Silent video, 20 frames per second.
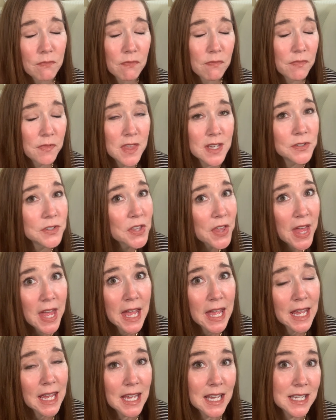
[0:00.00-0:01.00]
This
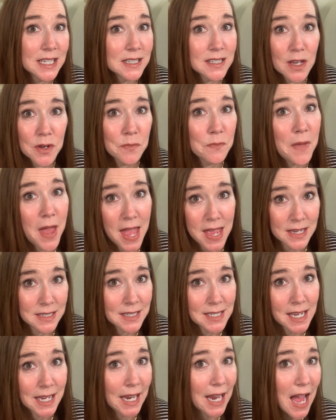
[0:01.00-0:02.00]
thing is
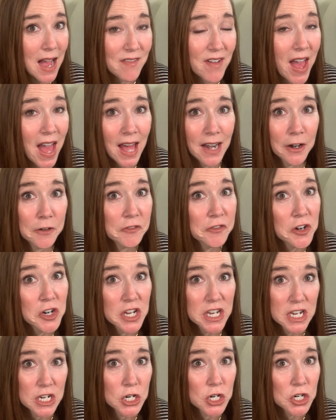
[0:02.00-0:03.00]
amazing. I've had it for
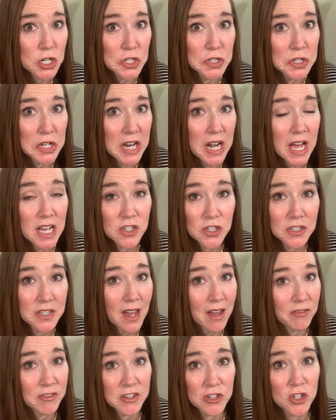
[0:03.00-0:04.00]
years and I just
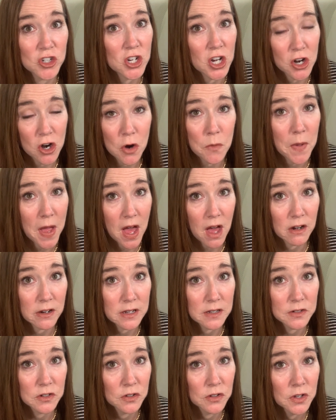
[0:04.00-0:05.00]
have to share about
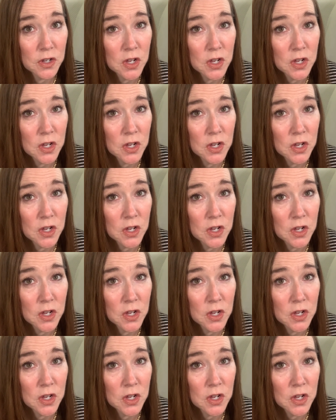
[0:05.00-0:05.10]
it.